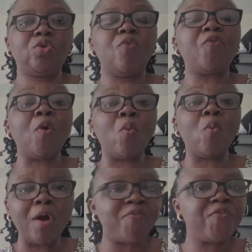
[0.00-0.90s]
So
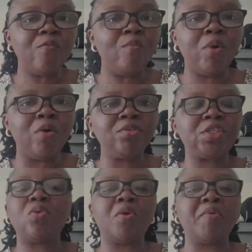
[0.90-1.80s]
for 1 full
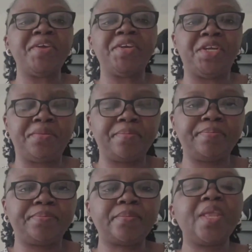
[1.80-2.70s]
month, we were
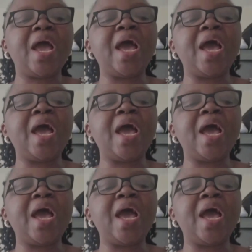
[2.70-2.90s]
reading,